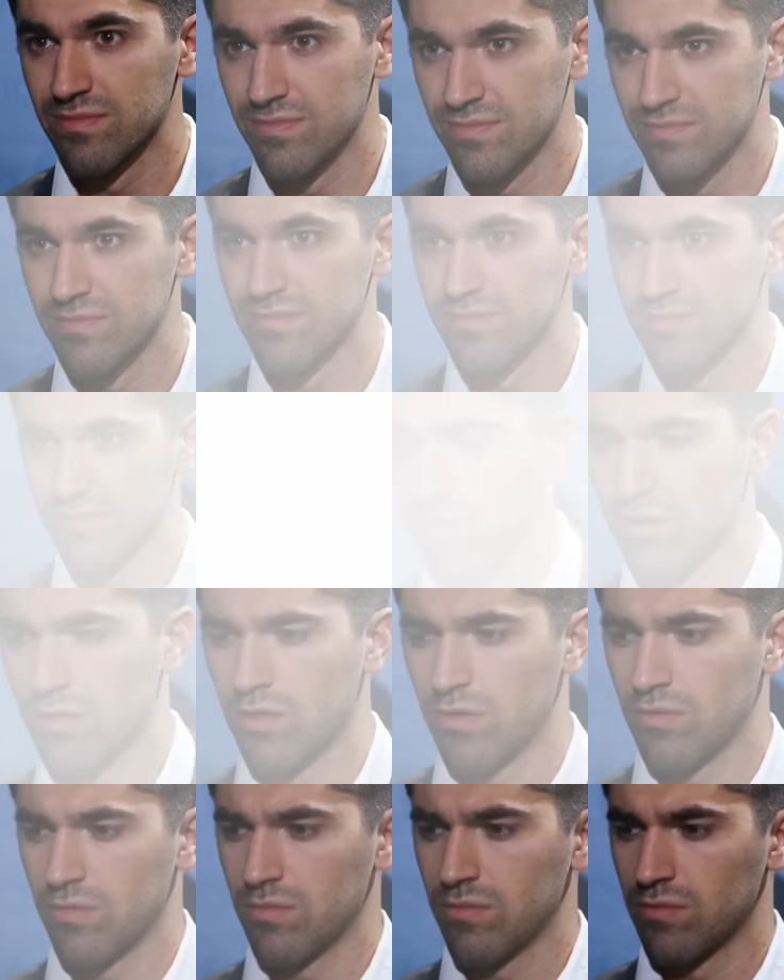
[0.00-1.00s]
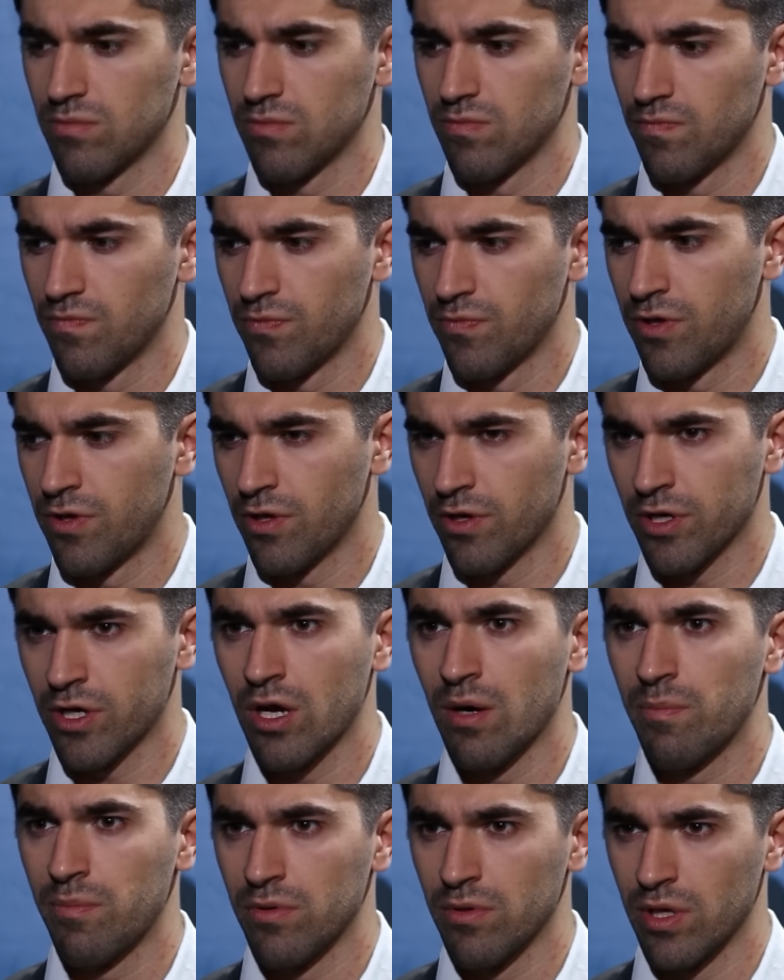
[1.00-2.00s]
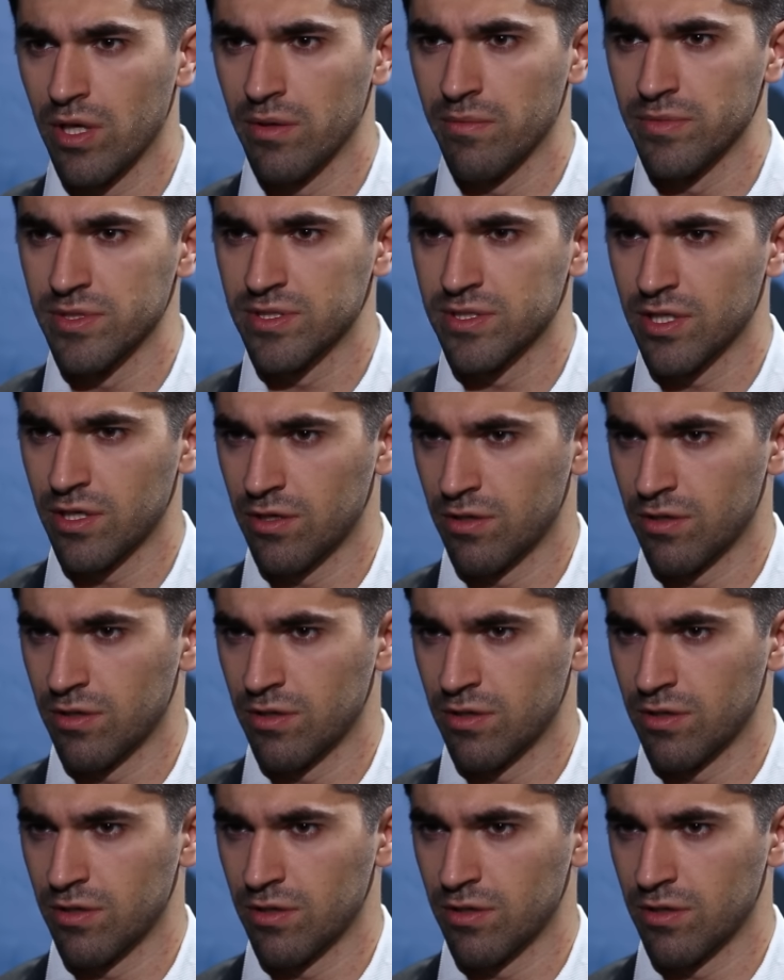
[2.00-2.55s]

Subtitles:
You know, there are a couple elements